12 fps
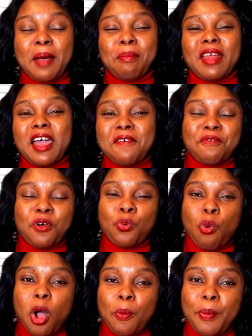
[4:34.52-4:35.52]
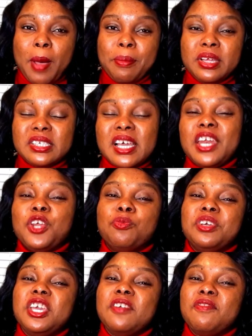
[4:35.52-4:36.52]
apply for work permit and they'll
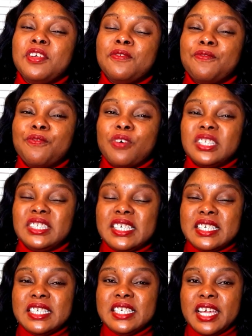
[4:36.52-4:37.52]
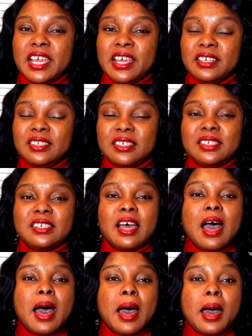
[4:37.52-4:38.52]
be given 14 days
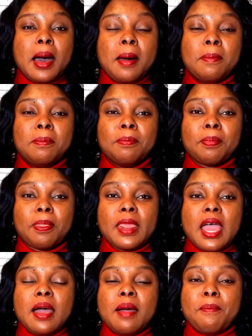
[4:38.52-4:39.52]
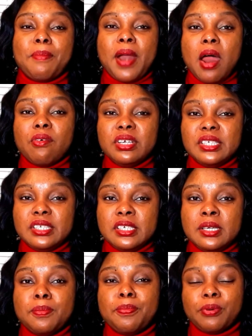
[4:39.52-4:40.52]
um,
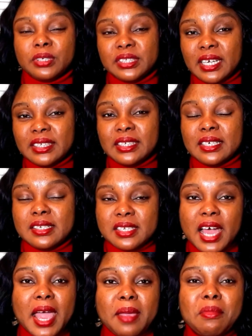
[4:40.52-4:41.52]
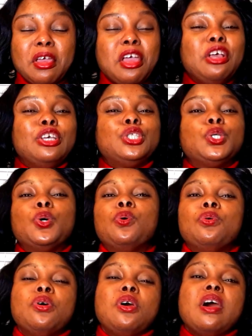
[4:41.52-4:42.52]
priority processing time
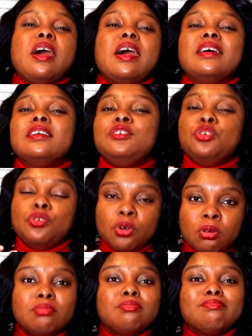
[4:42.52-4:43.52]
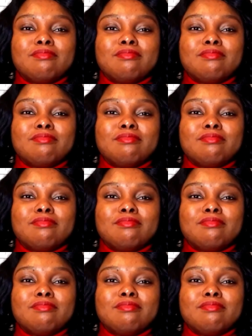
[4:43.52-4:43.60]
so you know